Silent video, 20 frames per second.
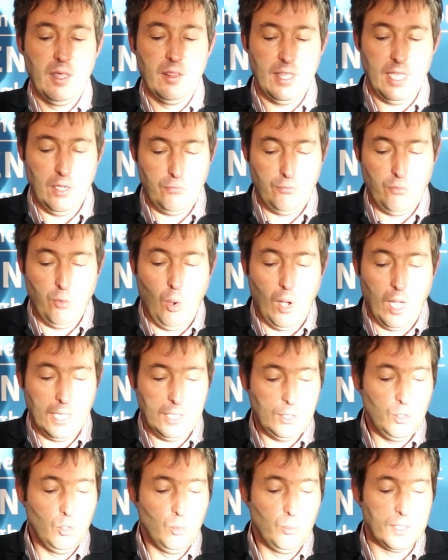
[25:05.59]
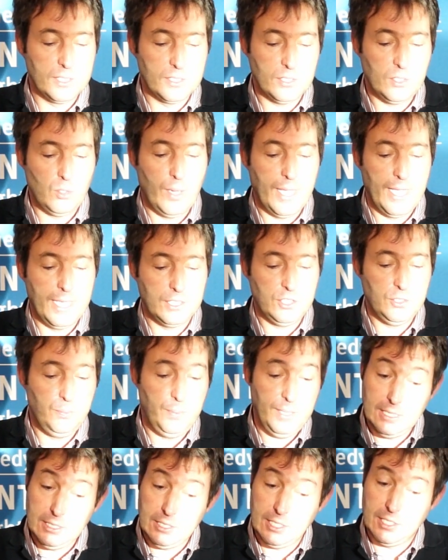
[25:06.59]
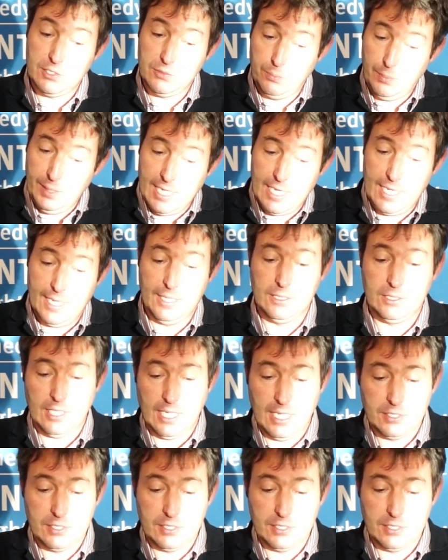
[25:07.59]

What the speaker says: Therefore, humans qua species beings,